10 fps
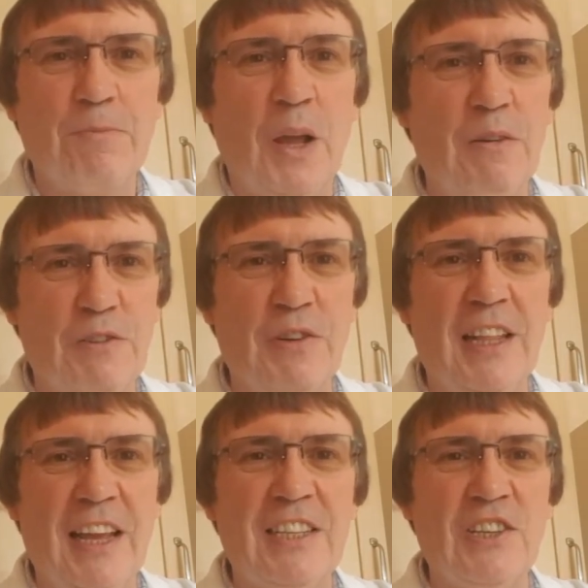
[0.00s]
I was
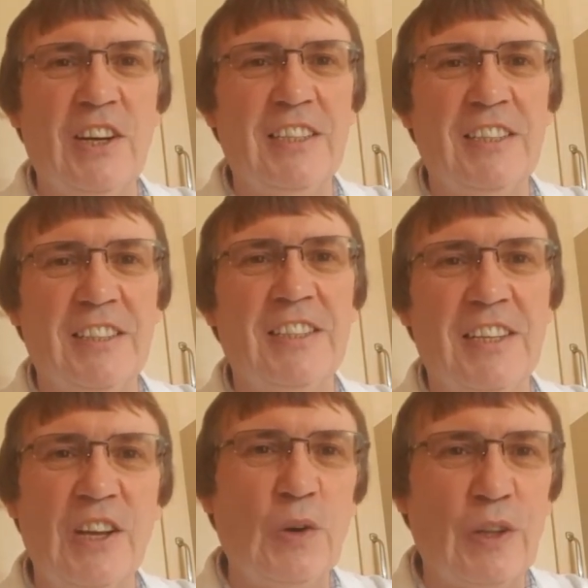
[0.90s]
really excited to
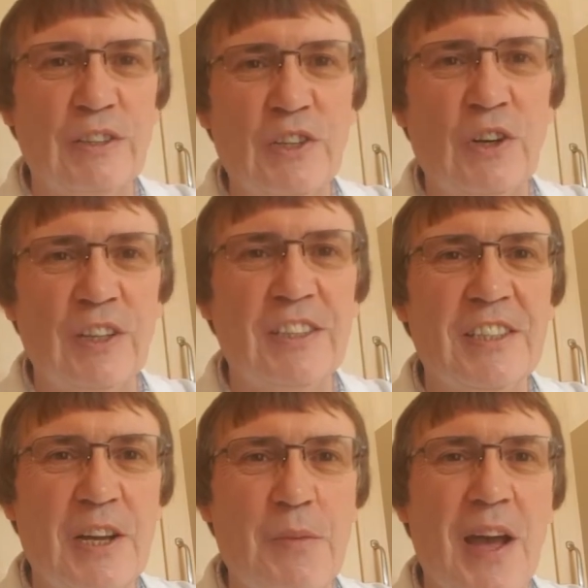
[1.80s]
see all those colours
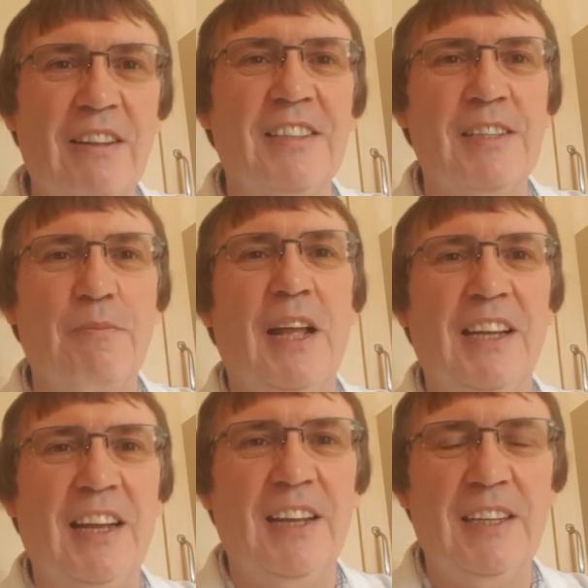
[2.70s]
come out of the
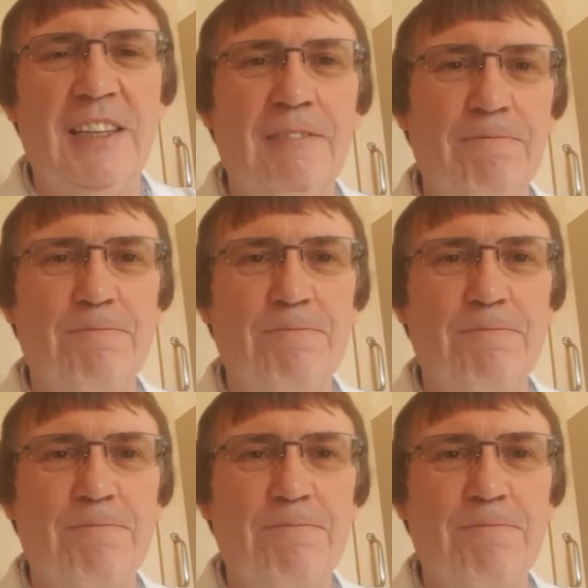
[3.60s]
black ink.